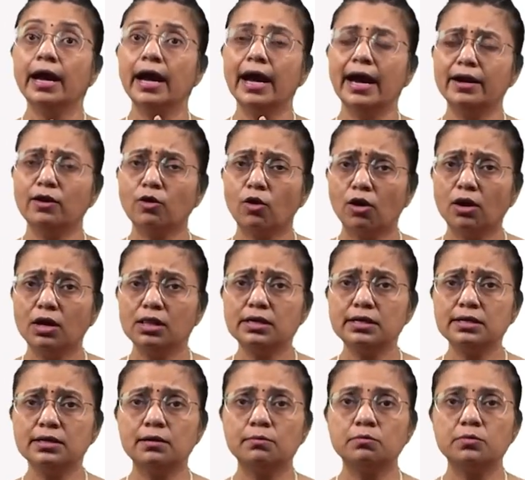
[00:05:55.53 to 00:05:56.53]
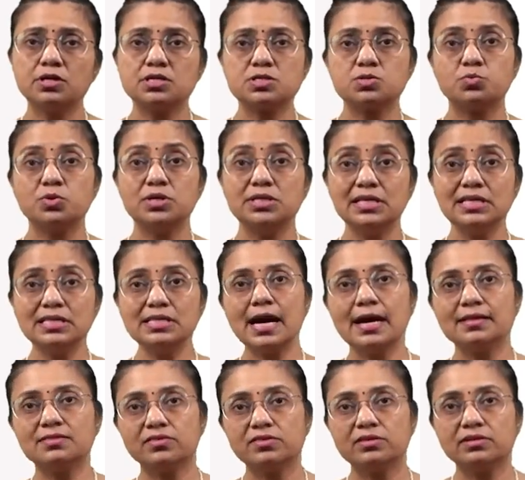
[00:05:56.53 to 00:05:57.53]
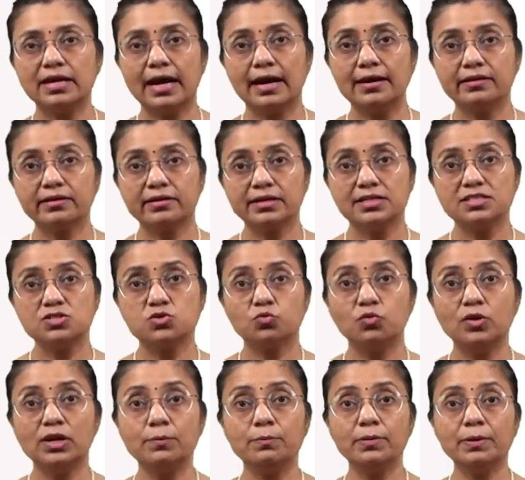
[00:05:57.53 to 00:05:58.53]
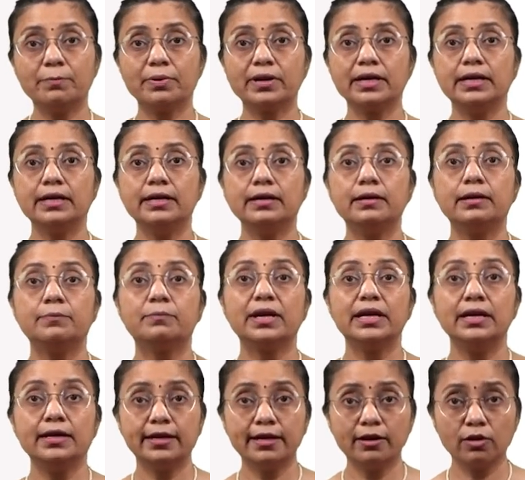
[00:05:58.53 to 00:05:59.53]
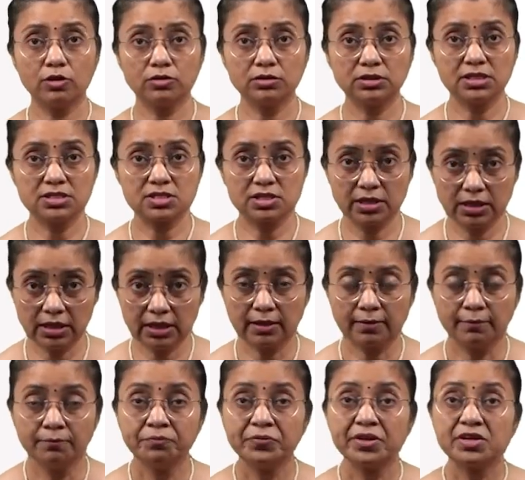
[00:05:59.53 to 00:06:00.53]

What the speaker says: and all the numbers within that range will be printed on the screen.